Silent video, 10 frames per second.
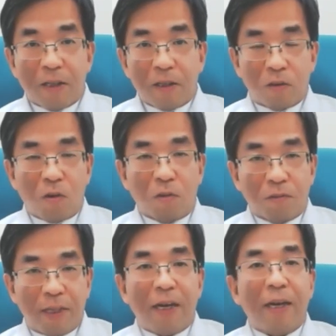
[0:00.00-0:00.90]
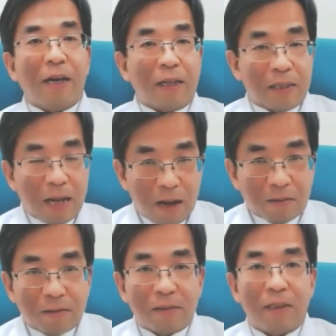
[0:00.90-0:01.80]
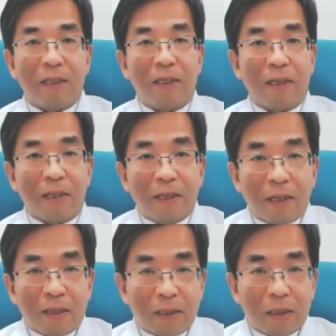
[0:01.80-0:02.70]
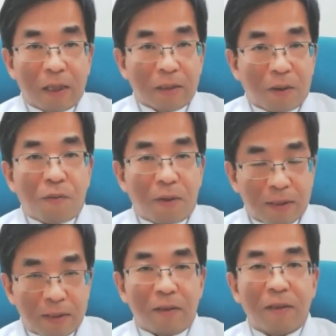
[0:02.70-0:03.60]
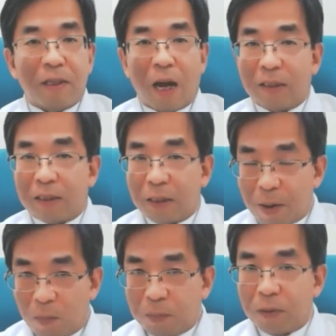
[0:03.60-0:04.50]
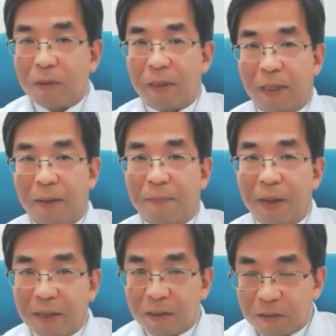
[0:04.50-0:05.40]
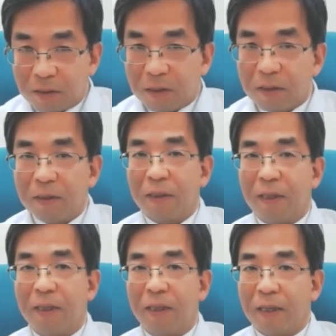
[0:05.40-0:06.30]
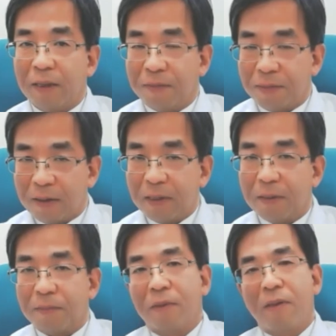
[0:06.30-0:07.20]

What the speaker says: So we are now the first developed the very good, the effective